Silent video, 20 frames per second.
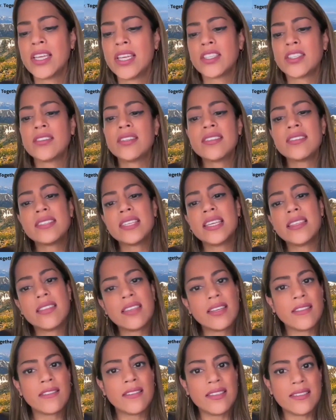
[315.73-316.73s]
So to see
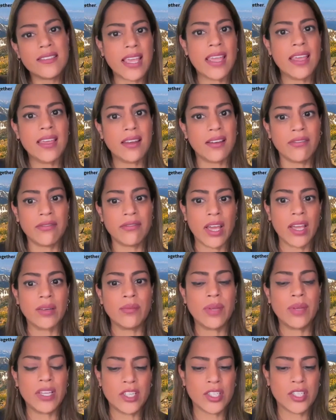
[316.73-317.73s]
that in these 8 of 9
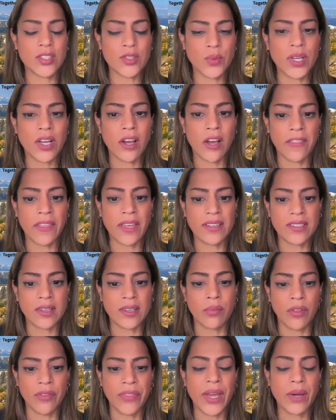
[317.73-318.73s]
patients, we got that
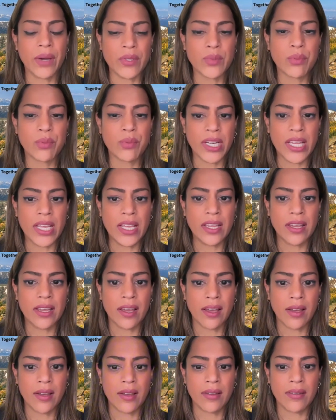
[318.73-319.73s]
double, that was pretty
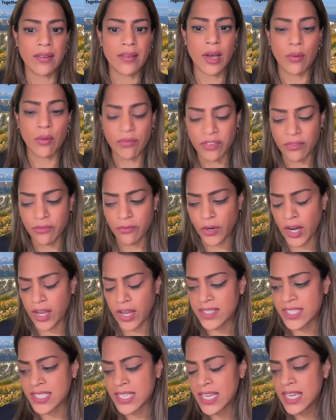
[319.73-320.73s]
helpful for
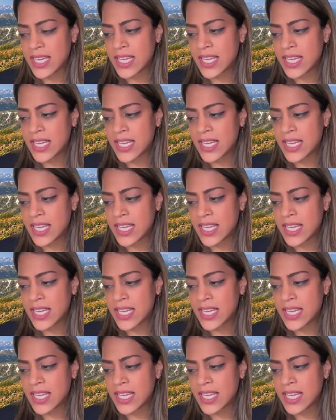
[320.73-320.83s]
us.